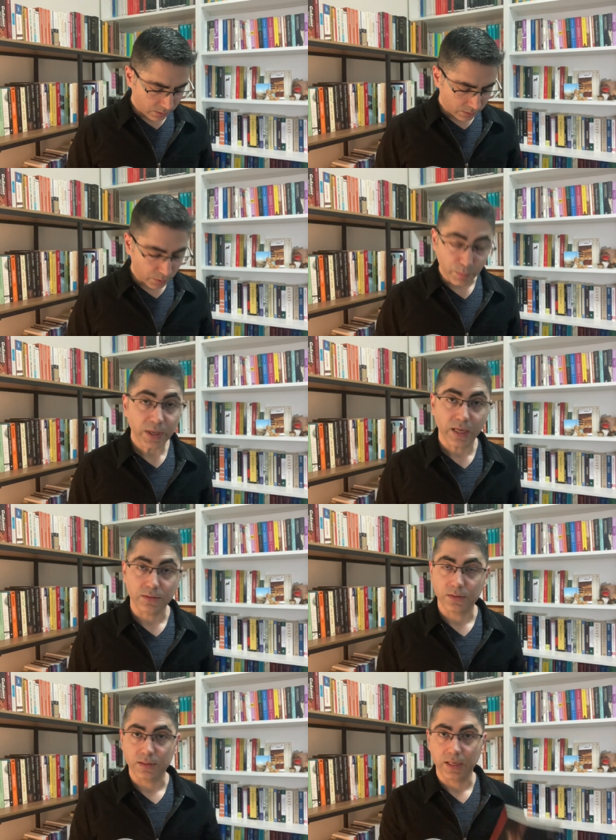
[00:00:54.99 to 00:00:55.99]
The Burnout
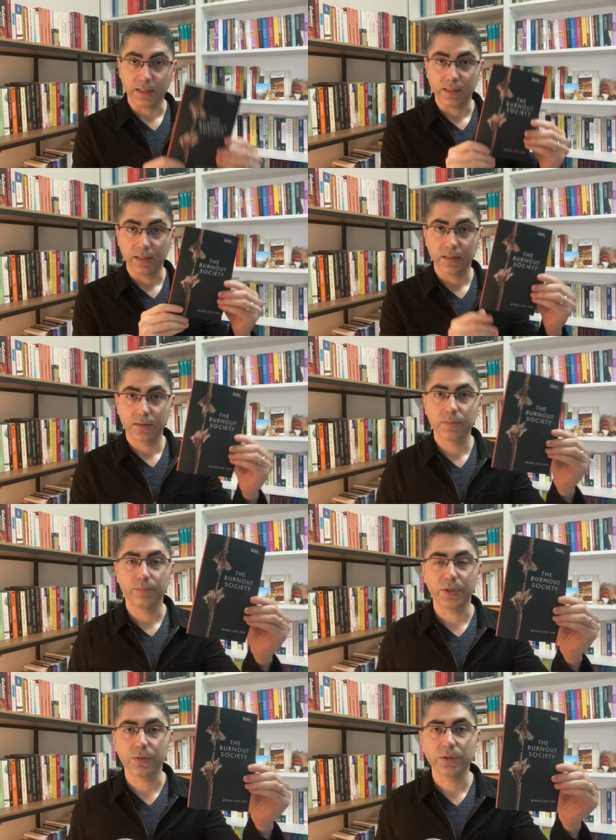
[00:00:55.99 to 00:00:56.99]
Society,
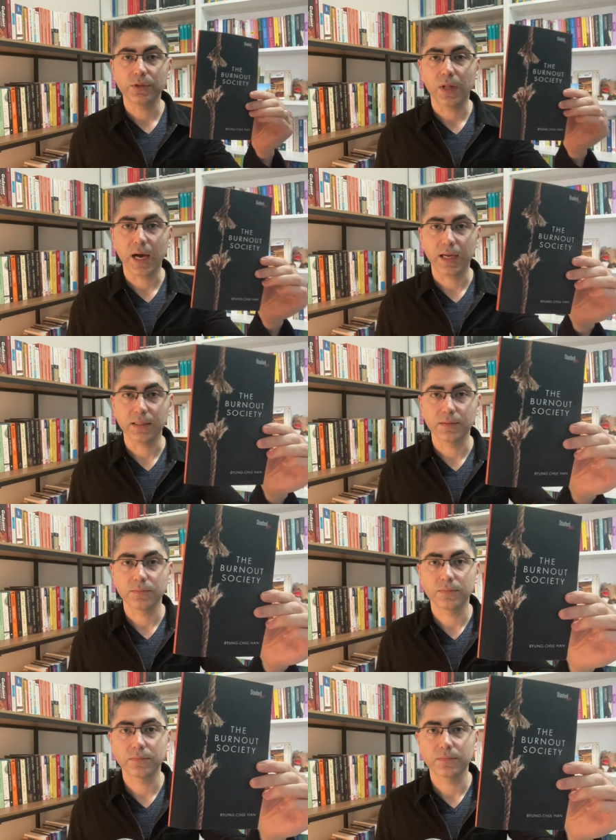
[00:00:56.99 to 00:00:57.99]
Byung-Chul Han.
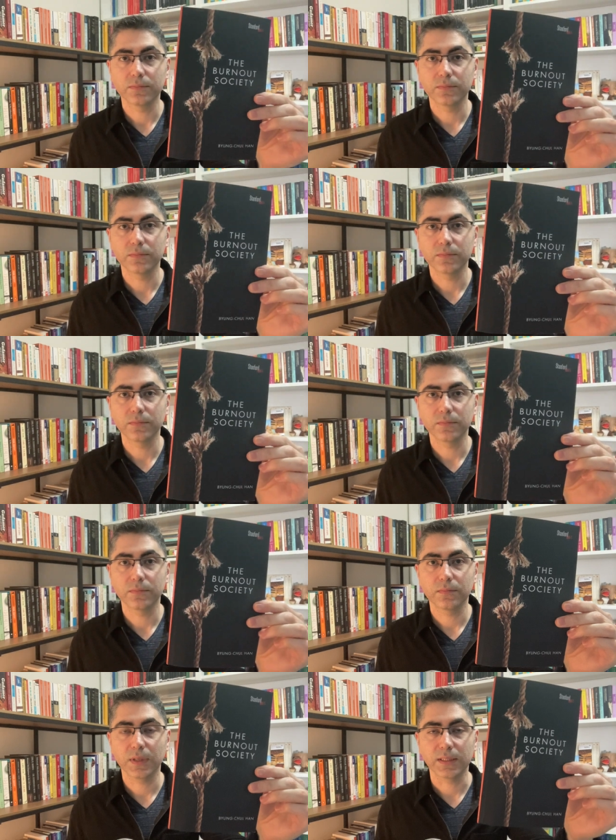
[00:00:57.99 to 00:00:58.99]

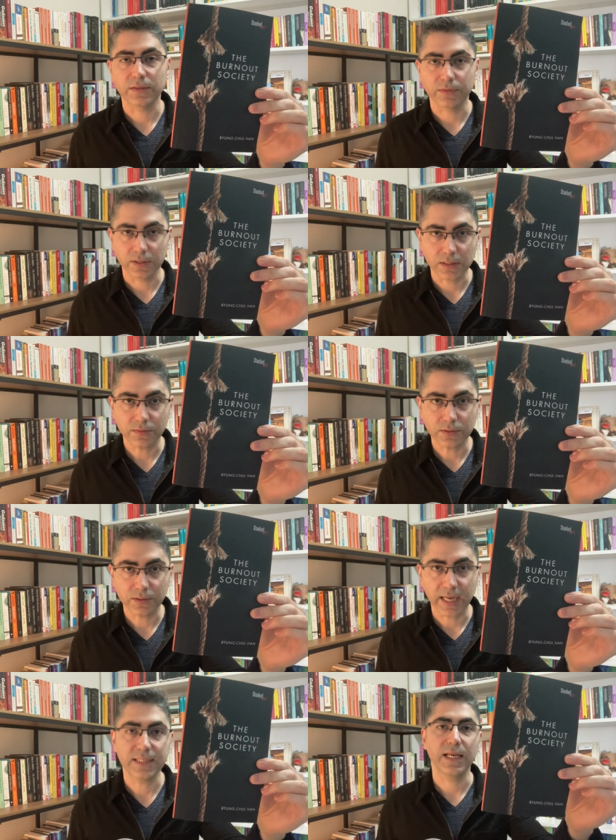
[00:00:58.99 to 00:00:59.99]
It's a
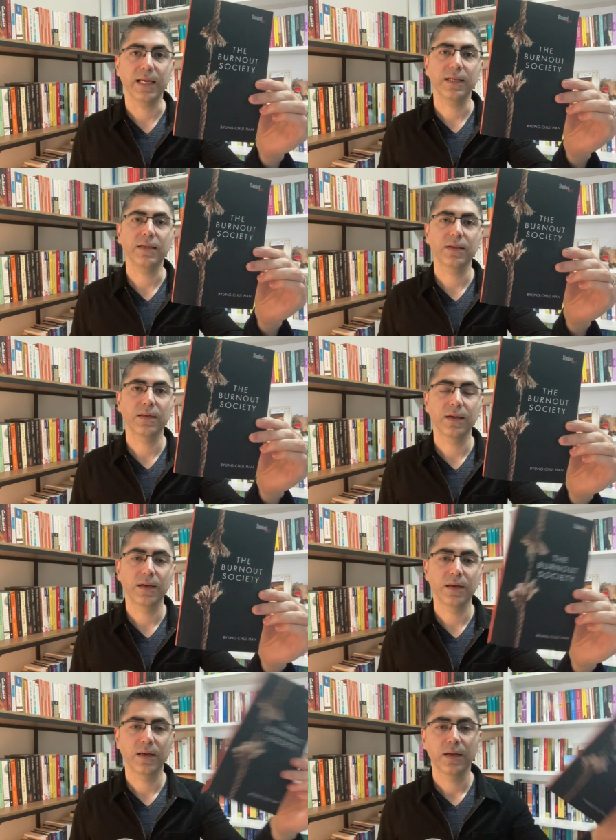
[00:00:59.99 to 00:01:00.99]
philosophical essay
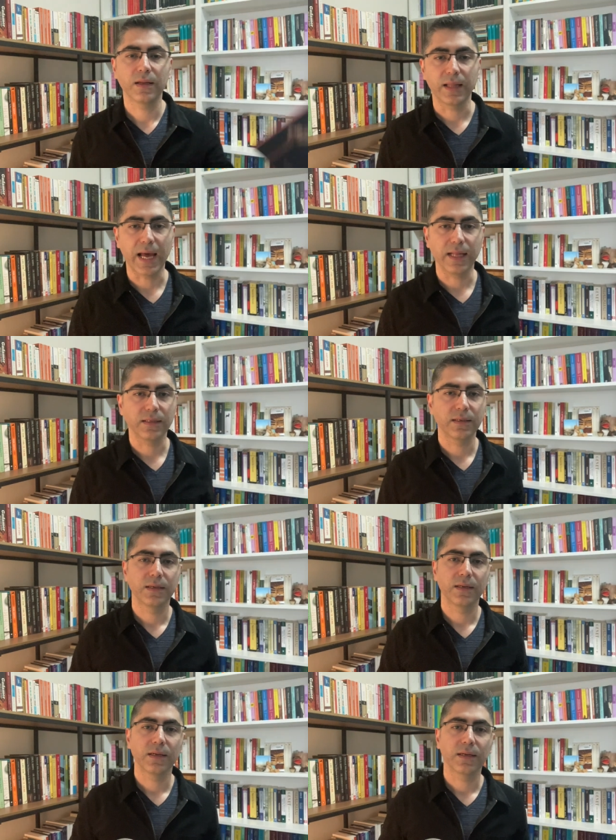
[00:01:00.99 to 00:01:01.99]
that
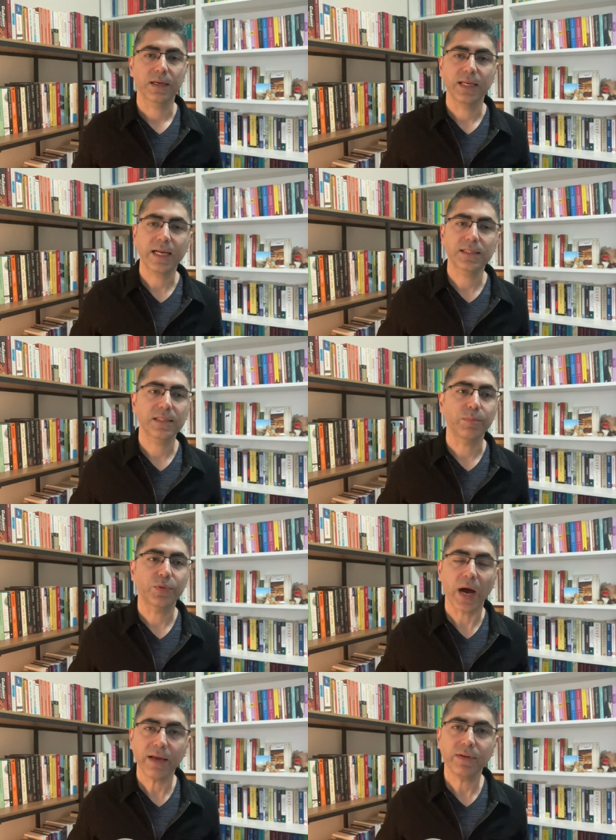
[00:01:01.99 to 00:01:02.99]
connects the
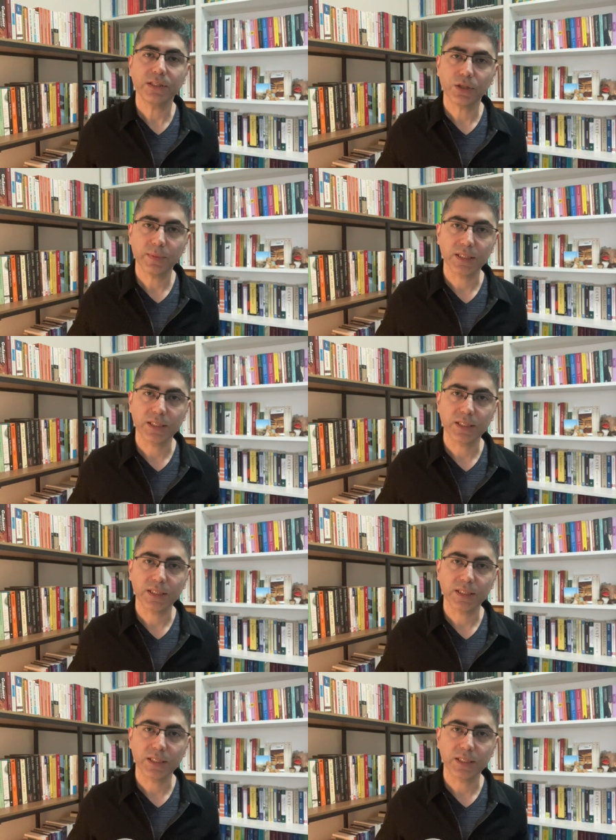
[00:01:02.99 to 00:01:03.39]
private human